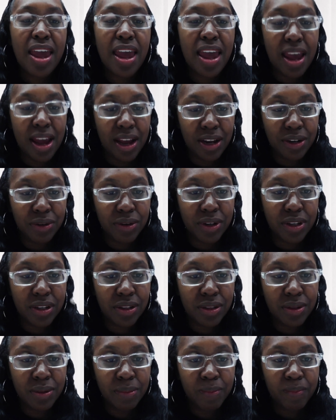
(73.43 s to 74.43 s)

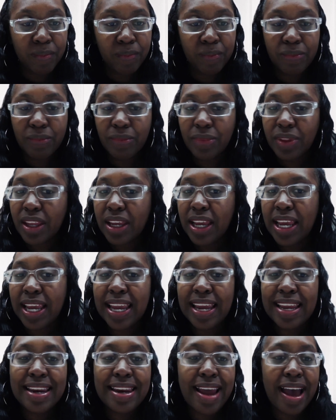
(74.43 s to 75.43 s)
address. It
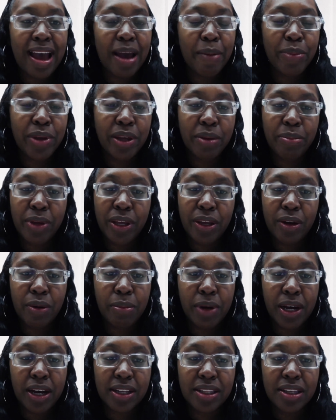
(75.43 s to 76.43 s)
cannot be a P.O.
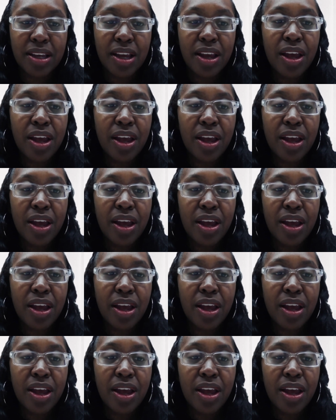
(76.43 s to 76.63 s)
box.